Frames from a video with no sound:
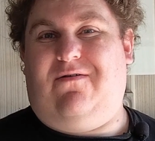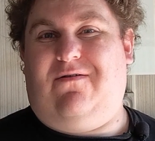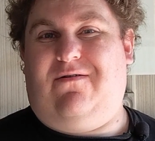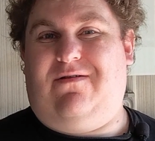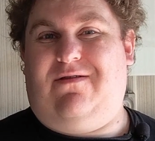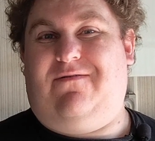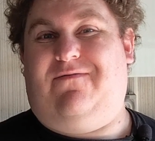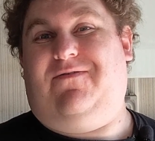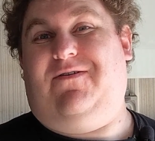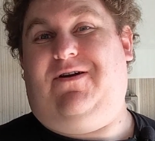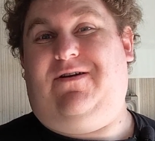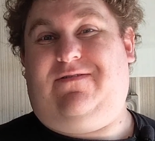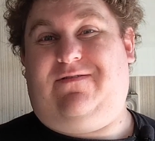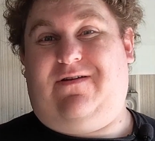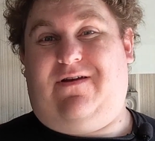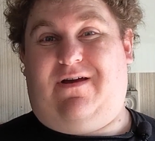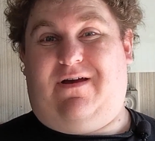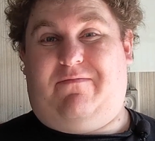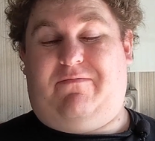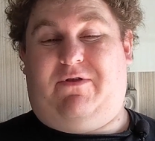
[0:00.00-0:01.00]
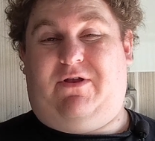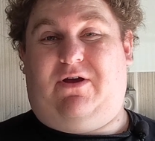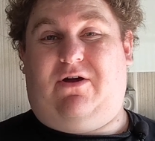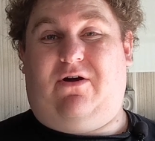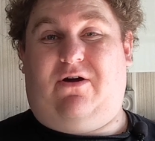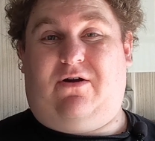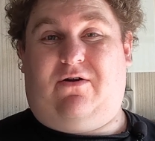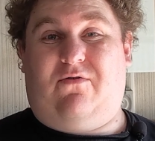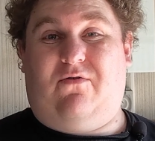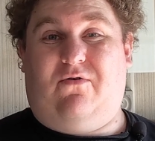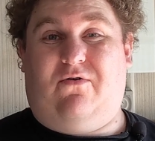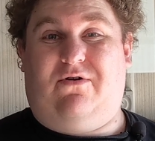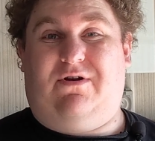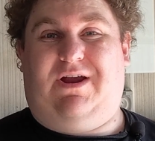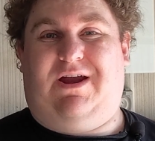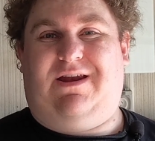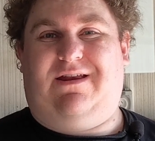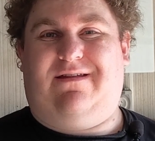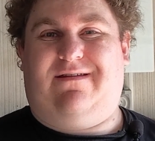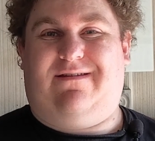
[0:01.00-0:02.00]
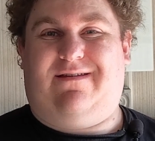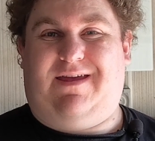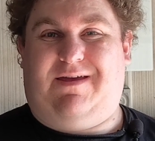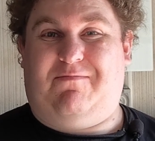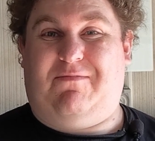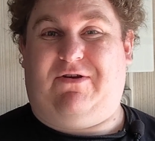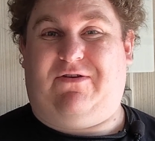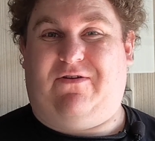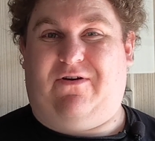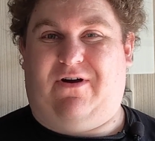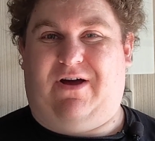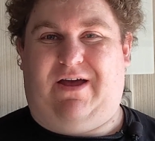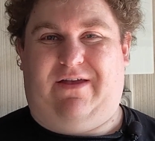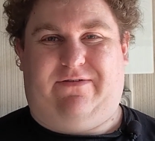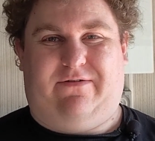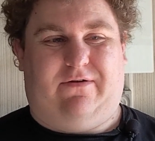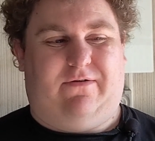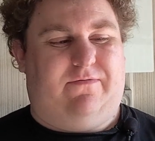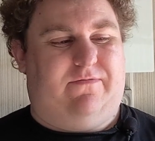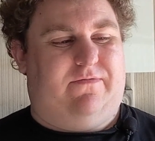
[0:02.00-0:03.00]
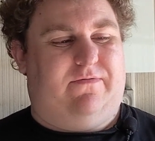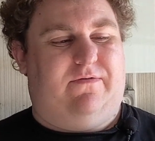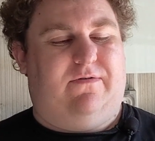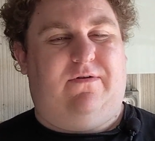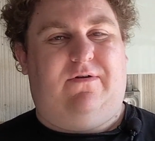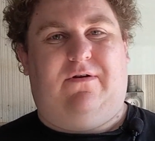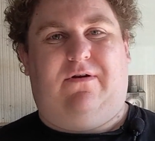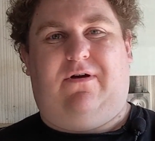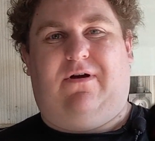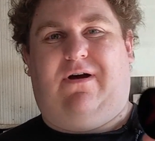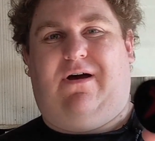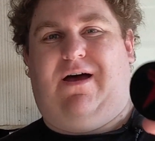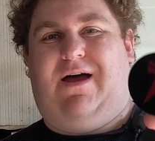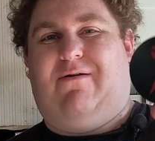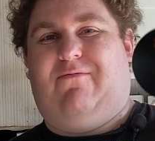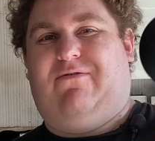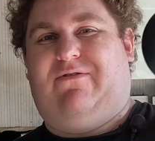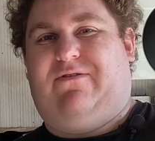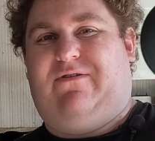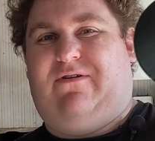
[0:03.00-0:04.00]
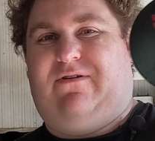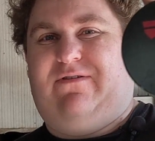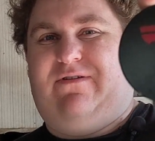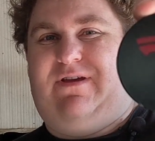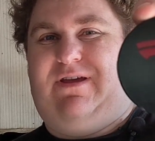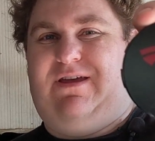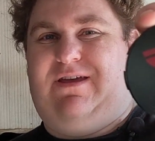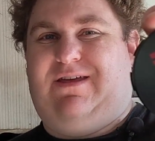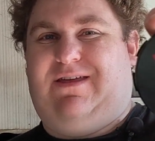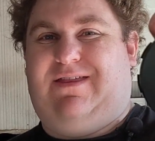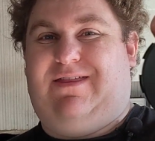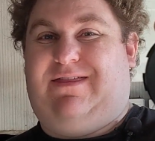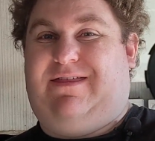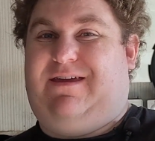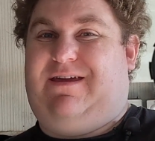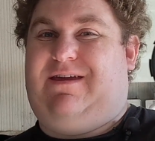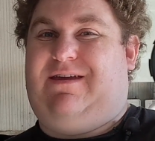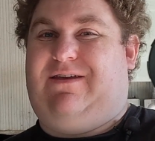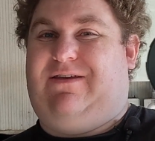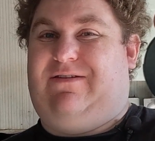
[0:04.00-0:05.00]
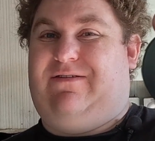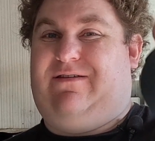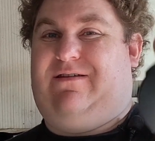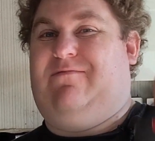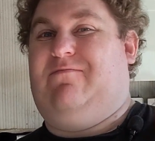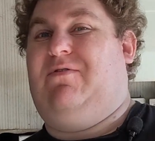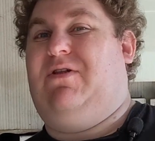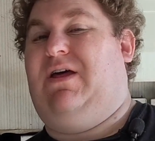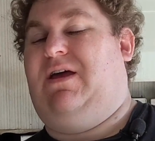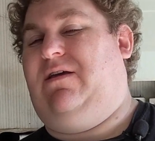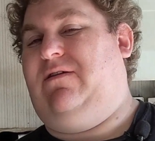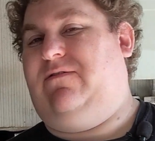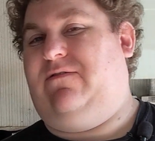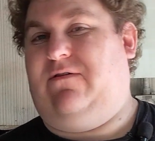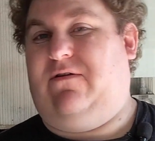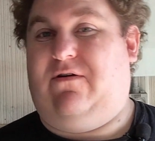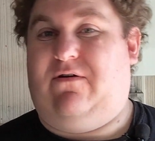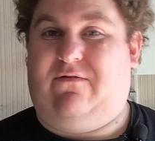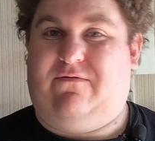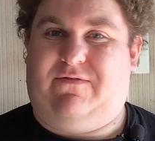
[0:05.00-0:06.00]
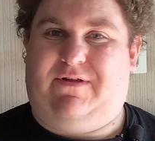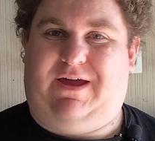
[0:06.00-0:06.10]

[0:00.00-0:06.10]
The first time that I got caught needing to take my tyres off, I was using these in place of the